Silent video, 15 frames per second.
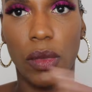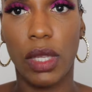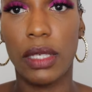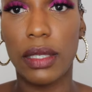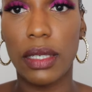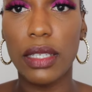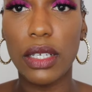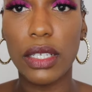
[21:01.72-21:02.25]

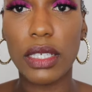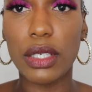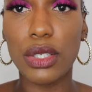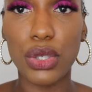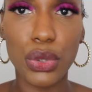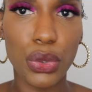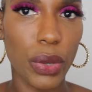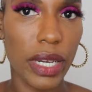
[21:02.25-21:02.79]
See, nothing
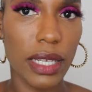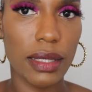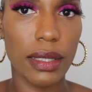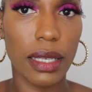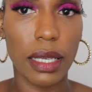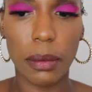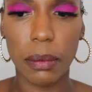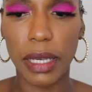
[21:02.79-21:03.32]
too
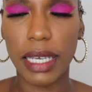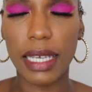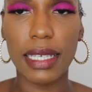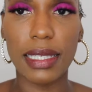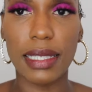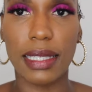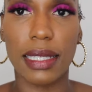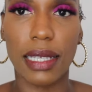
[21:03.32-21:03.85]
crazy
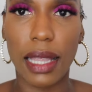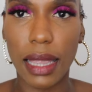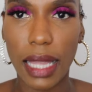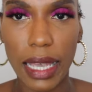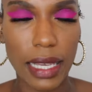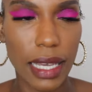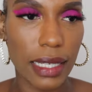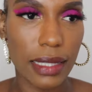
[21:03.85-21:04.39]
because
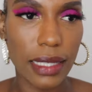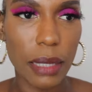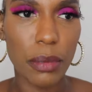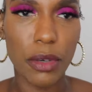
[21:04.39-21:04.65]
like I said